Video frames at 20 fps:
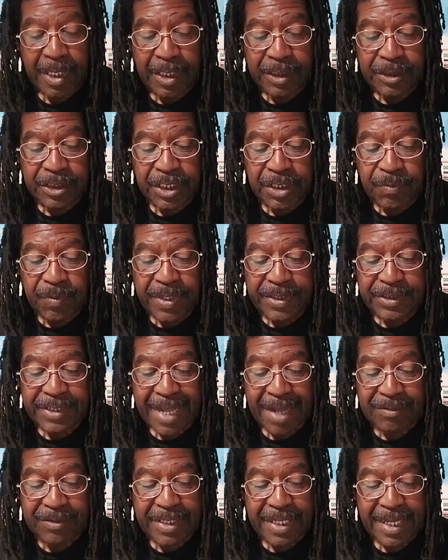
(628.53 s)
She reached
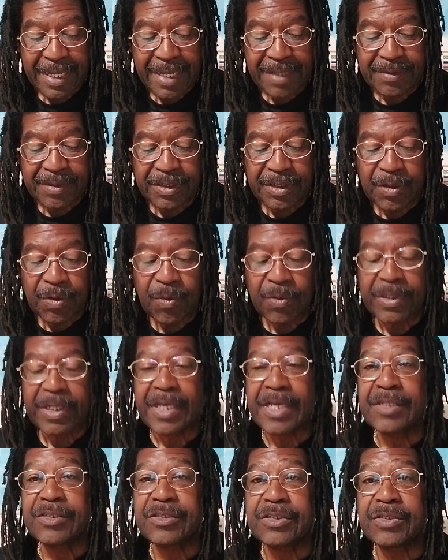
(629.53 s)
out to Anthony on
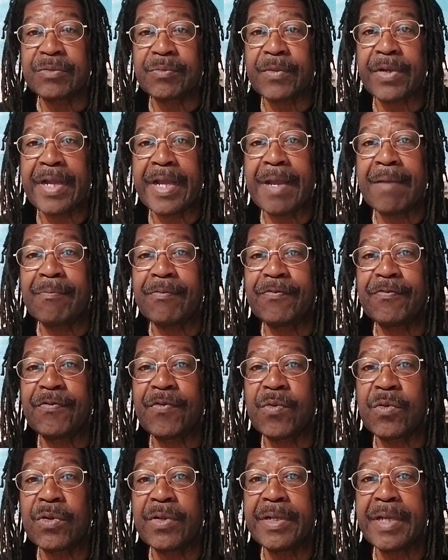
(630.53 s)
Instagram
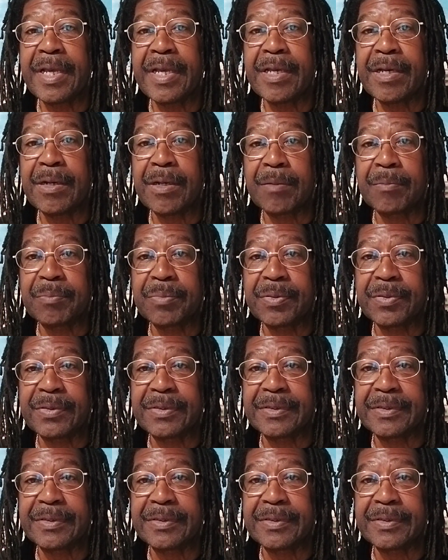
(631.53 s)
for help.